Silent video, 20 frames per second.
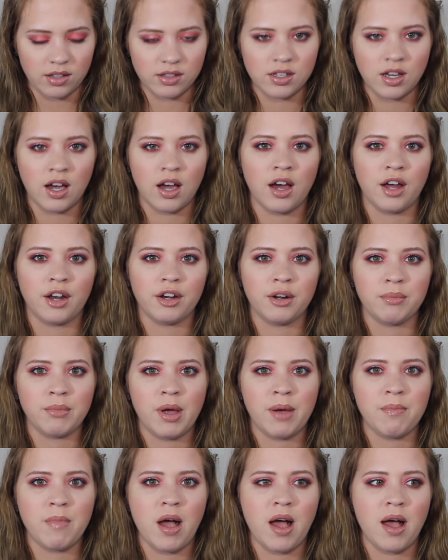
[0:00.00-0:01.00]
To honor
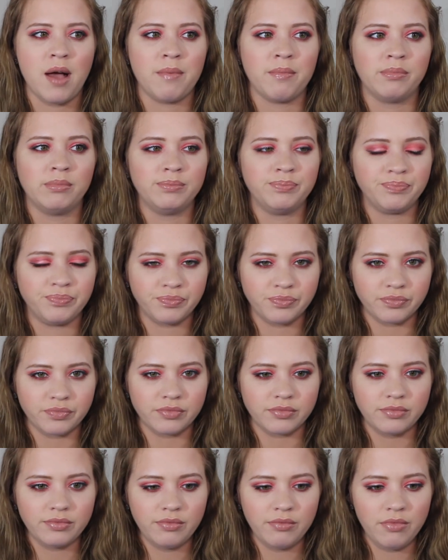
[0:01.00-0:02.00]
my mom,
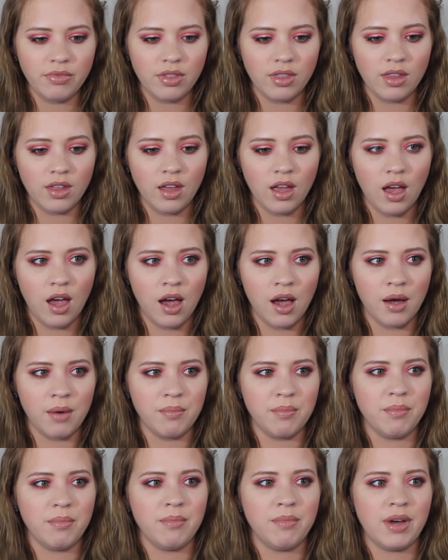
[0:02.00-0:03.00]

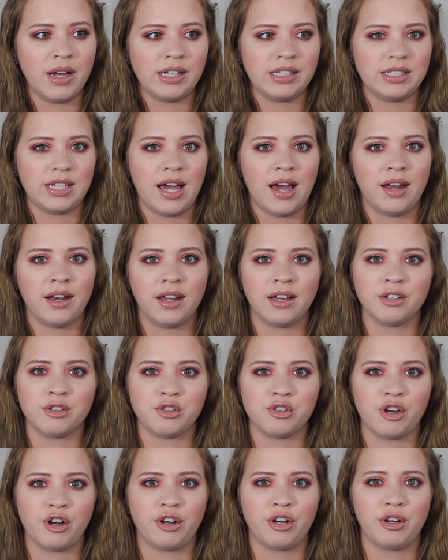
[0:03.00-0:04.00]
my dad
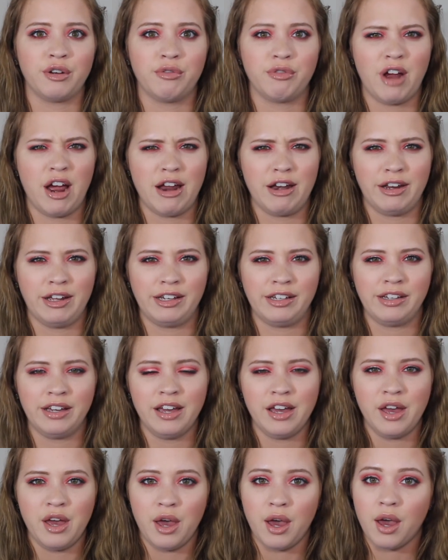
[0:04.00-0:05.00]
has started riding
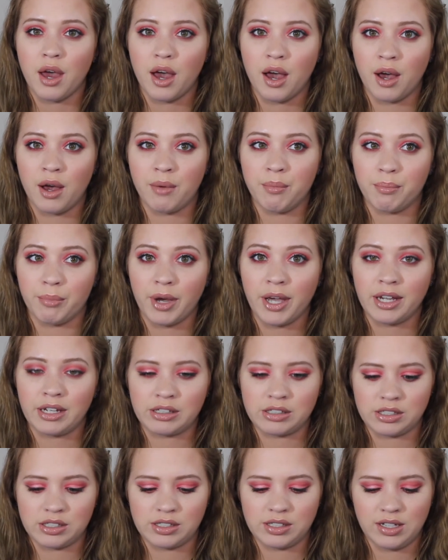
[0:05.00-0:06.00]

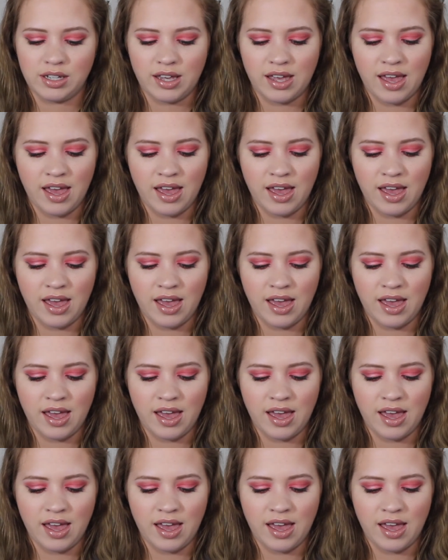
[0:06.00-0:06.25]
bikes,